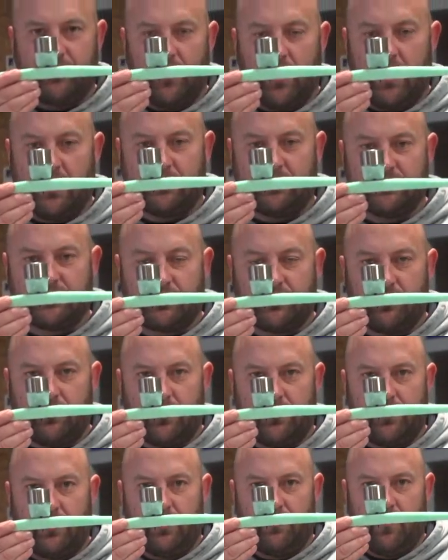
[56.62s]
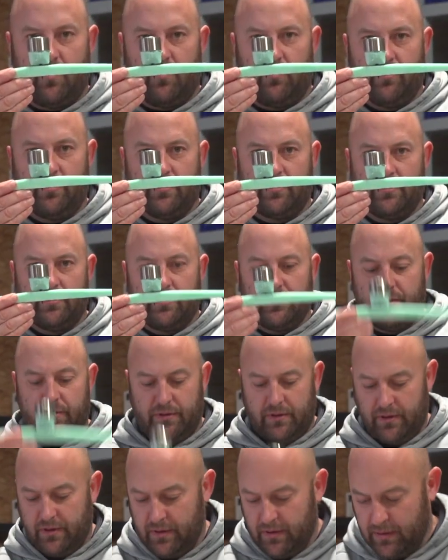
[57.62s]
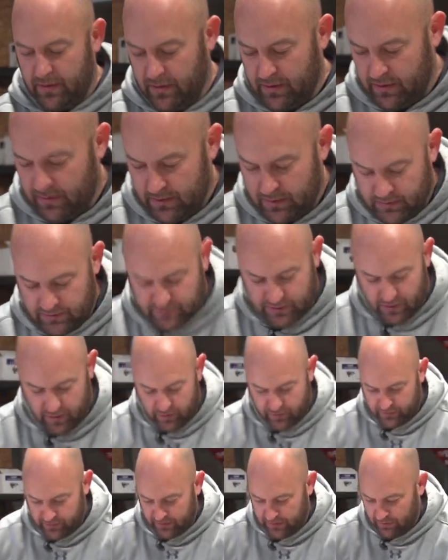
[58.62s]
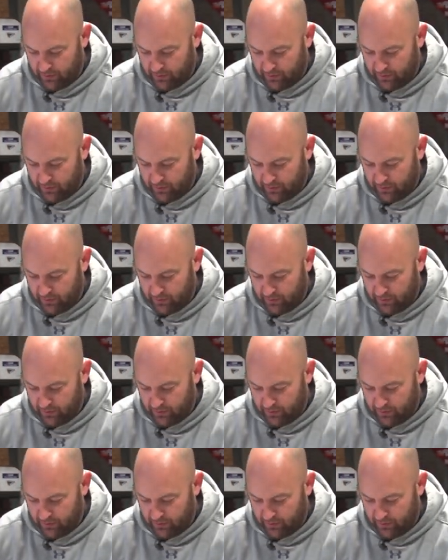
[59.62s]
product to screw onto our mold. So what you do is take this